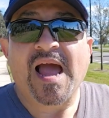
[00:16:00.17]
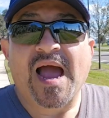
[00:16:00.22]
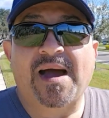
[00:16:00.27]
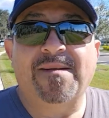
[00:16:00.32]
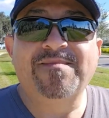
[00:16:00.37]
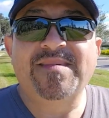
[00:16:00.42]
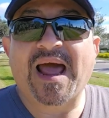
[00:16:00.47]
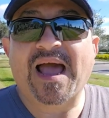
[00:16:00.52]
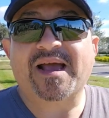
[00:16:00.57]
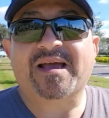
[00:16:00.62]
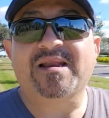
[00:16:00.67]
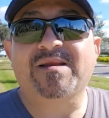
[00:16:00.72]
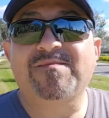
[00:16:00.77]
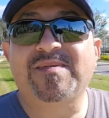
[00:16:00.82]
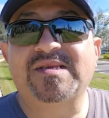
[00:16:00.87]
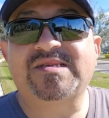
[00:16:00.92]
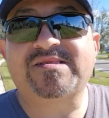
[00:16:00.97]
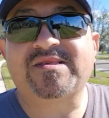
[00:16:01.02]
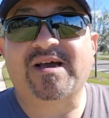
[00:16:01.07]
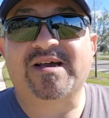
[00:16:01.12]
I'm not gonna
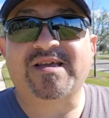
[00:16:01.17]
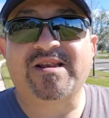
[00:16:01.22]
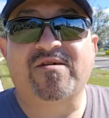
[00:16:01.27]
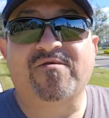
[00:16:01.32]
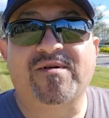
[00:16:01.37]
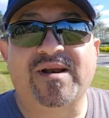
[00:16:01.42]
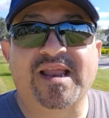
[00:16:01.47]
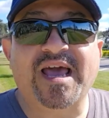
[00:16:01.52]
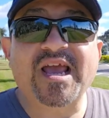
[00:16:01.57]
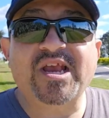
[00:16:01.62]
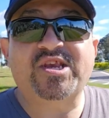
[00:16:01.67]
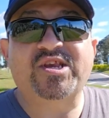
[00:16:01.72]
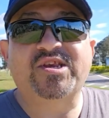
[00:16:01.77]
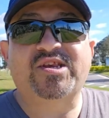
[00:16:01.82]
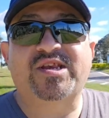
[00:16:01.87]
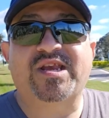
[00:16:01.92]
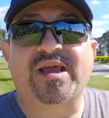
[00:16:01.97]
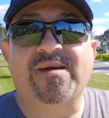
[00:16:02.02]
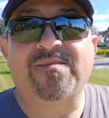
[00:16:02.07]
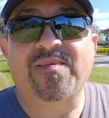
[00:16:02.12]
be stuck in a
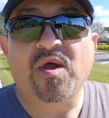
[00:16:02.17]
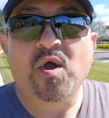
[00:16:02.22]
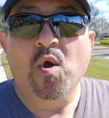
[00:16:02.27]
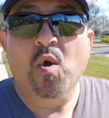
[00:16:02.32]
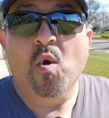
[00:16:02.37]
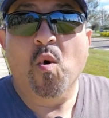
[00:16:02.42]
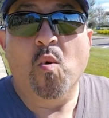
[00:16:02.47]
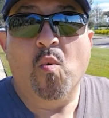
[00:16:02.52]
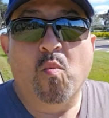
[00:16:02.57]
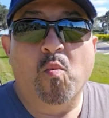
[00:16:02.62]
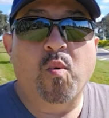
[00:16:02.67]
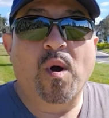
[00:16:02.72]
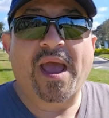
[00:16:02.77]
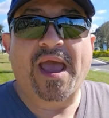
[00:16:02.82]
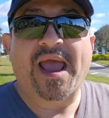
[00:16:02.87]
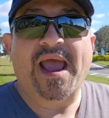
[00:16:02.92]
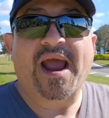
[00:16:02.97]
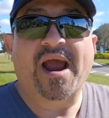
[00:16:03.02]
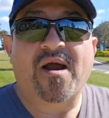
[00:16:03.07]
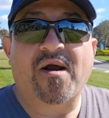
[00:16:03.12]
relationship
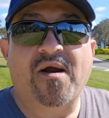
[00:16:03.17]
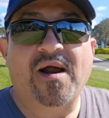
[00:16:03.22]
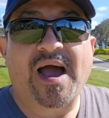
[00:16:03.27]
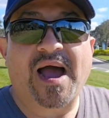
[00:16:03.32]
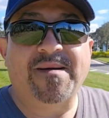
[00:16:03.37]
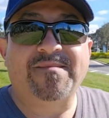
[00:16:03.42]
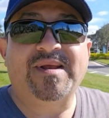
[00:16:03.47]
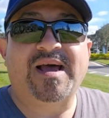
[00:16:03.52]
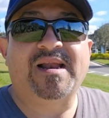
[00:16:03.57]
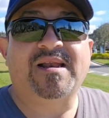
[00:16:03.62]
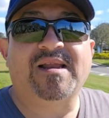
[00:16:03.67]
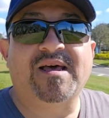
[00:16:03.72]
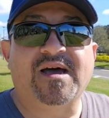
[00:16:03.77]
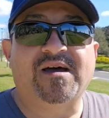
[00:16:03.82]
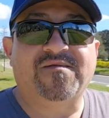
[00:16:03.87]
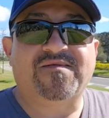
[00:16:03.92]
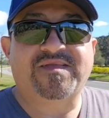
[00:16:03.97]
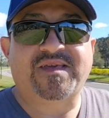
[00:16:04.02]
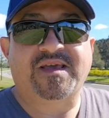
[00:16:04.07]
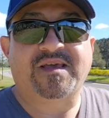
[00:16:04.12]
where I'm not
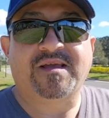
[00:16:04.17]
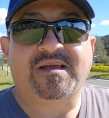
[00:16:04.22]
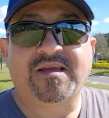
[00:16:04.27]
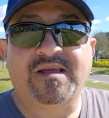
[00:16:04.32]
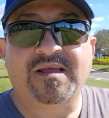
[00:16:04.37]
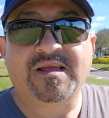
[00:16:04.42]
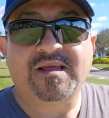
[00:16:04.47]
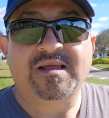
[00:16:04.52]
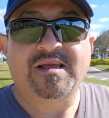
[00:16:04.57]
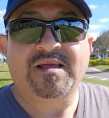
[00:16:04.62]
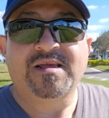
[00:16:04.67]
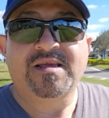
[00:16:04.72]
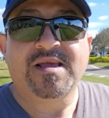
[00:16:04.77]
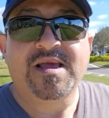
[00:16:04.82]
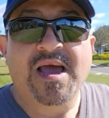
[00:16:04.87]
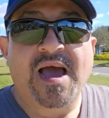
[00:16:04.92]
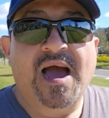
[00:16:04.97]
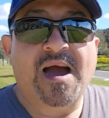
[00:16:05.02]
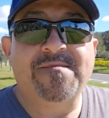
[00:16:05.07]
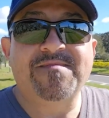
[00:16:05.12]
loved.
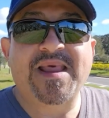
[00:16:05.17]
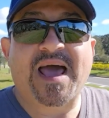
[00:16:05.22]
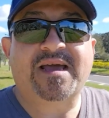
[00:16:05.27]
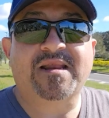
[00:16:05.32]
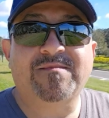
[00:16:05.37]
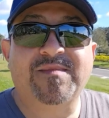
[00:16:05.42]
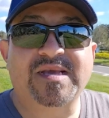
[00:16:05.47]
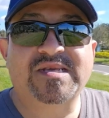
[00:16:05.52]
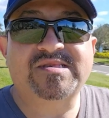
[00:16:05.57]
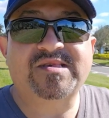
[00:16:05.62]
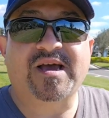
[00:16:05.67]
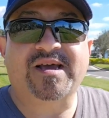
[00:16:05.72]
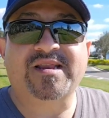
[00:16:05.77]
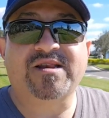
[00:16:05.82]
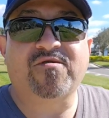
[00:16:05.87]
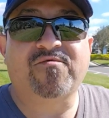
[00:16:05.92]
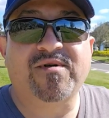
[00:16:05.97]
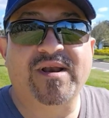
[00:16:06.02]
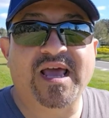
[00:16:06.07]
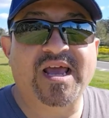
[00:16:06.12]
I'm not gonna be stuck
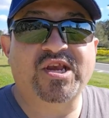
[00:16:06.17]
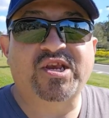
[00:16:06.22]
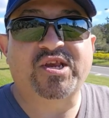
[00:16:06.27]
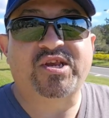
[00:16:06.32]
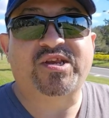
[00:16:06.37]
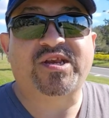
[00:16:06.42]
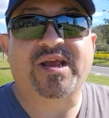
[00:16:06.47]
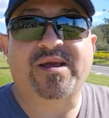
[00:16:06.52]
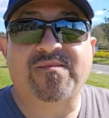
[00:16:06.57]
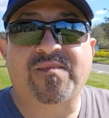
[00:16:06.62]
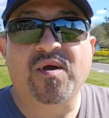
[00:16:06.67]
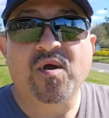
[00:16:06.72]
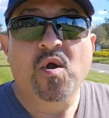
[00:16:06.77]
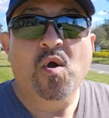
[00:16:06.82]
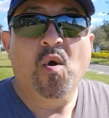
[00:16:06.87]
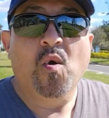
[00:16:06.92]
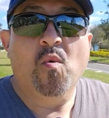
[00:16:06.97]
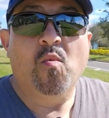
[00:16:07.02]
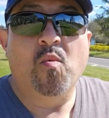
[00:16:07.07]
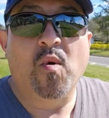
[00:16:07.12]
in a relationship
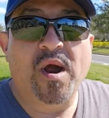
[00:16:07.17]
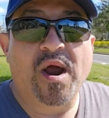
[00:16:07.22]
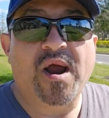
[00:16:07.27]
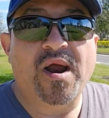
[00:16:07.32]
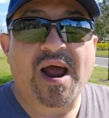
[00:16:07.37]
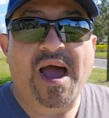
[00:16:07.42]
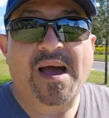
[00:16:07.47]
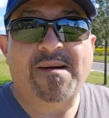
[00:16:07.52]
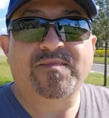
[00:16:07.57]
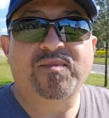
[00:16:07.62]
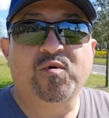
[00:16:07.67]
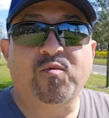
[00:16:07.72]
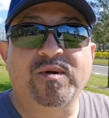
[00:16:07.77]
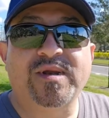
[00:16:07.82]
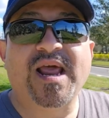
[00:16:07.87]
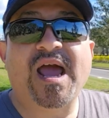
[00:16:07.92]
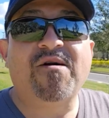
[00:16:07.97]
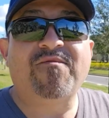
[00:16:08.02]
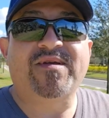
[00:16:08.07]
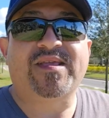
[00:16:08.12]
where I'm
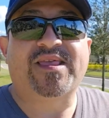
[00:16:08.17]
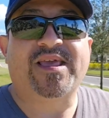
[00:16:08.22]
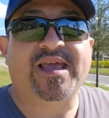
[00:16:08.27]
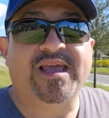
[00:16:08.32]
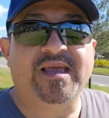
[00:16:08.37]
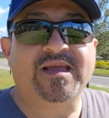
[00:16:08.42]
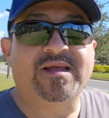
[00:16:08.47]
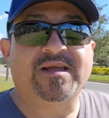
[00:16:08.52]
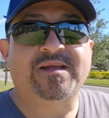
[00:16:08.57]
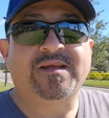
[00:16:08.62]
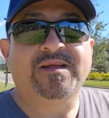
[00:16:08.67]
doing everything.